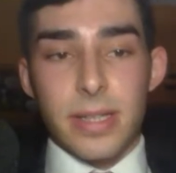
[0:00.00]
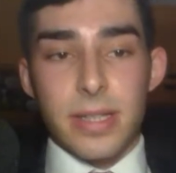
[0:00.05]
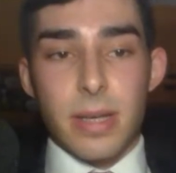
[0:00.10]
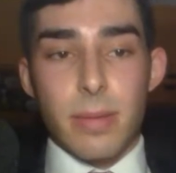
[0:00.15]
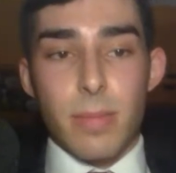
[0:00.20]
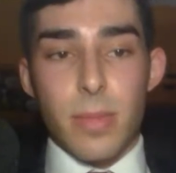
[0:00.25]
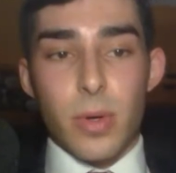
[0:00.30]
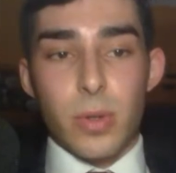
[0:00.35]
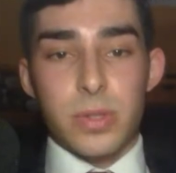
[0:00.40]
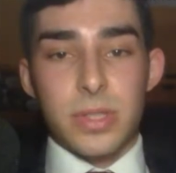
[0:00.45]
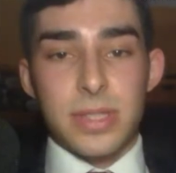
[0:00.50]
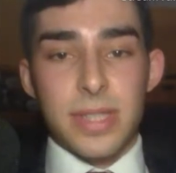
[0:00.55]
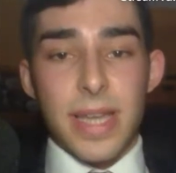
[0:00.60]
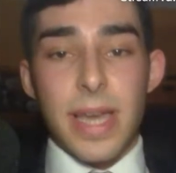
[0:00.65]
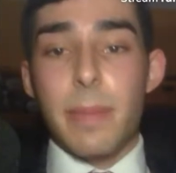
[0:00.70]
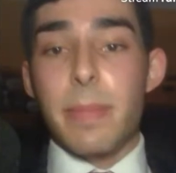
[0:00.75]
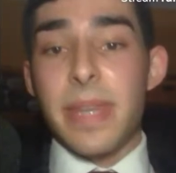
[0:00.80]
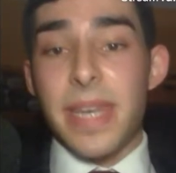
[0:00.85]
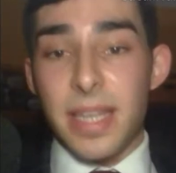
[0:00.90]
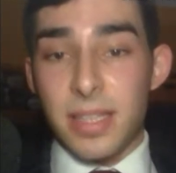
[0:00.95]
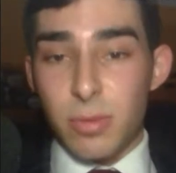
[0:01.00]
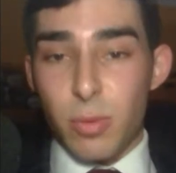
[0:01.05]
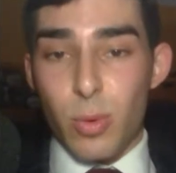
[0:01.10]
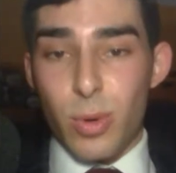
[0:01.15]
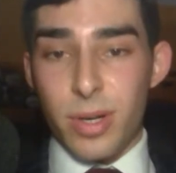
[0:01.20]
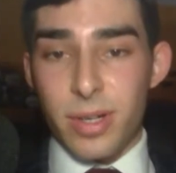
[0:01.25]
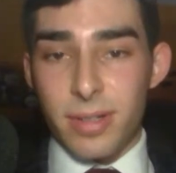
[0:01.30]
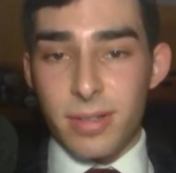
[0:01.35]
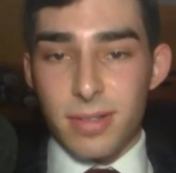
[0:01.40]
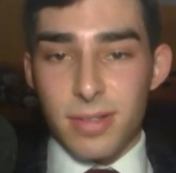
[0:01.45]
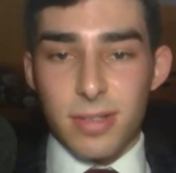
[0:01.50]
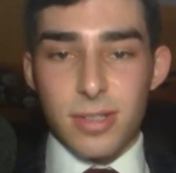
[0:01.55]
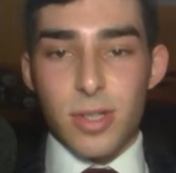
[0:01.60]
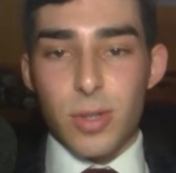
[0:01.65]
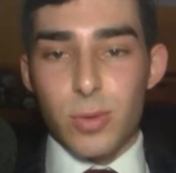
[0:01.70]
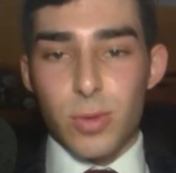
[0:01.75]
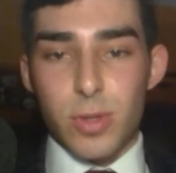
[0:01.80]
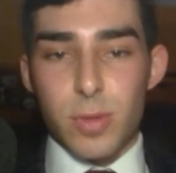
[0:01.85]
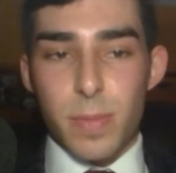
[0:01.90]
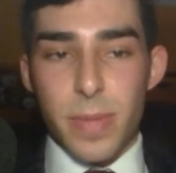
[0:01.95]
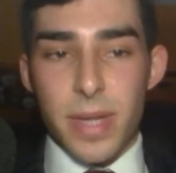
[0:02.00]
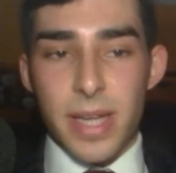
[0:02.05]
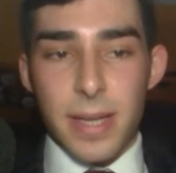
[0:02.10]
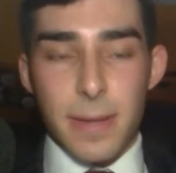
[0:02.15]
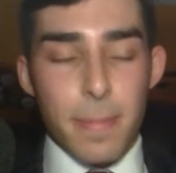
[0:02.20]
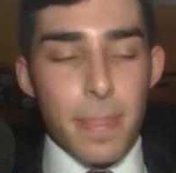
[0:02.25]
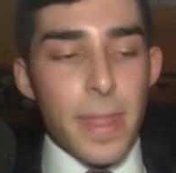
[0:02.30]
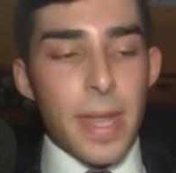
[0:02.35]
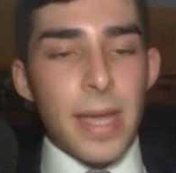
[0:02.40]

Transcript: most eminent one, so to speak.